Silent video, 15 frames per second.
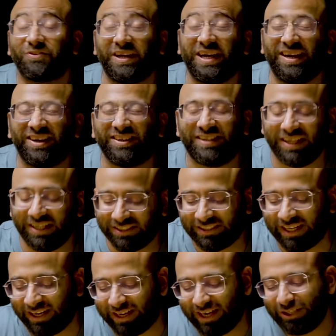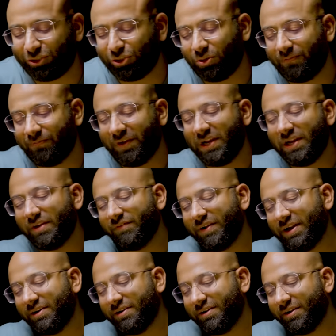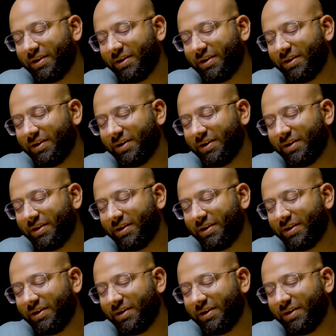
Very interesting insight, right? So when